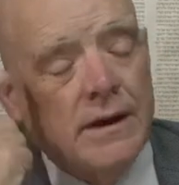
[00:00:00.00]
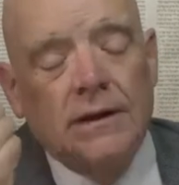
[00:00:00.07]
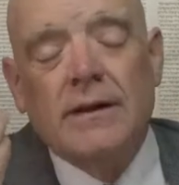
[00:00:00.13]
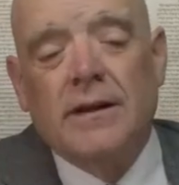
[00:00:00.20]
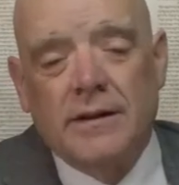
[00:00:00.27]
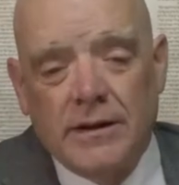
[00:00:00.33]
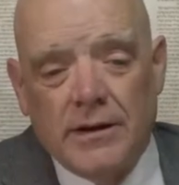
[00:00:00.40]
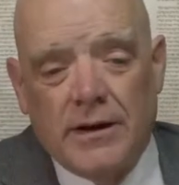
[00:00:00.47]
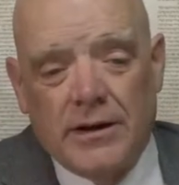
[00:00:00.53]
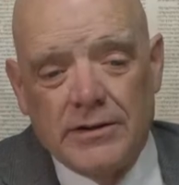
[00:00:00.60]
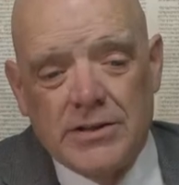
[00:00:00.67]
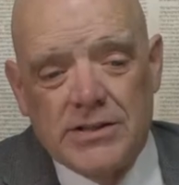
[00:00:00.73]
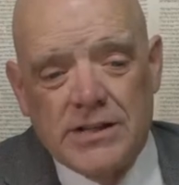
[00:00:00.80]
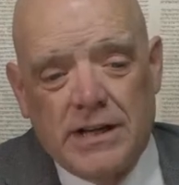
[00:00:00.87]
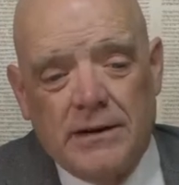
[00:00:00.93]
well, I'll
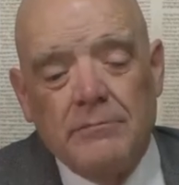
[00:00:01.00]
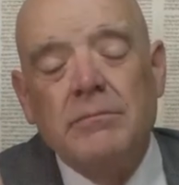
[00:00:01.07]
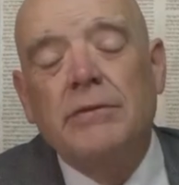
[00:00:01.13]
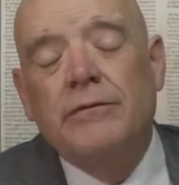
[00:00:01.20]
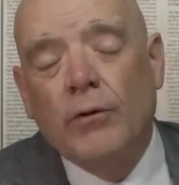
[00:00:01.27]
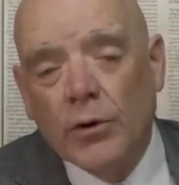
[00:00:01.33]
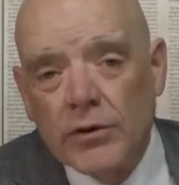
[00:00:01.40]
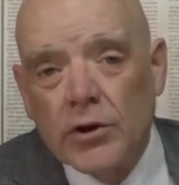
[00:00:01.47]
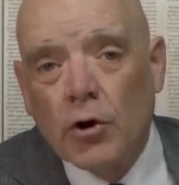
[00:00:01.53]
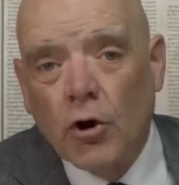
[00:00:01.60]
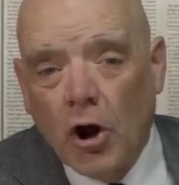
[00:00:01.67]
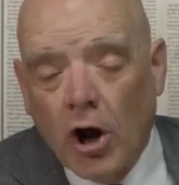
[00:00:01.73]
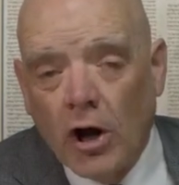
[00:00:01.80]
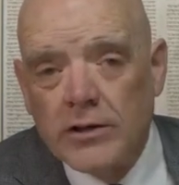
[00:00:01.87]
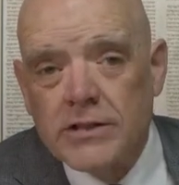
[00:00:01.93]
just say it, before the
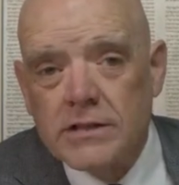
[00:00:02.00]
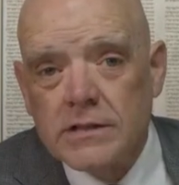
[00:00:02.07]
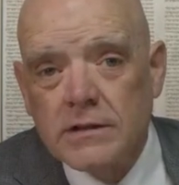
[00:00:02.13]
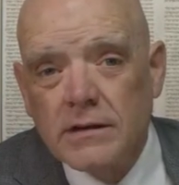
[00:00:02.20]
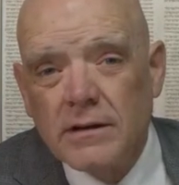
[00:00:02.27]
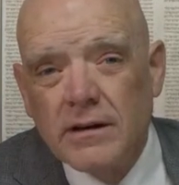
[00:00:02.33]
cross,